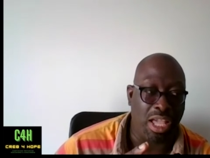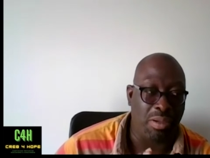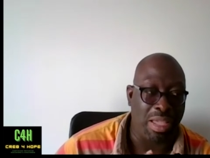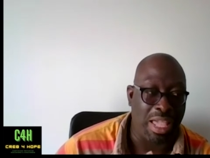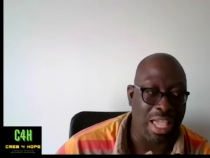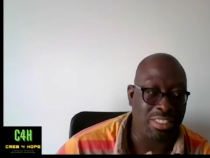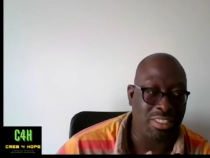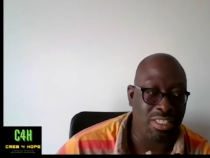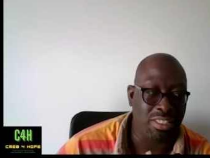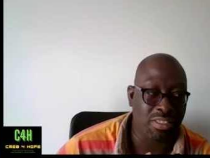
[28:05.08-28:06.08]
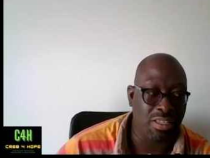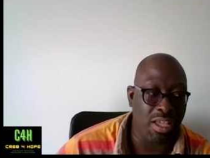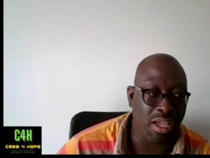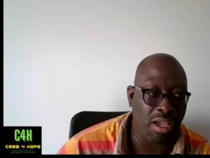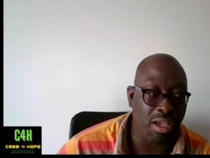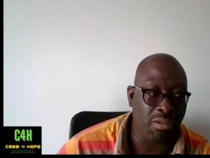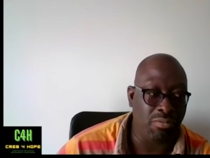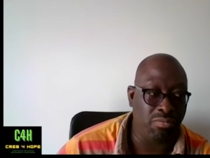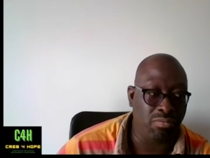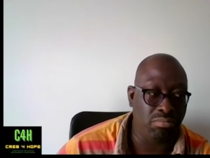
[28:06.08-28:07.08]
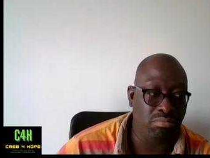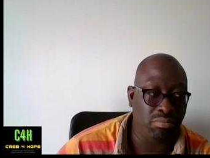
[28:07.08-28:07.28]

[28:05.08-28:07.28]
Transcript: um, has this um,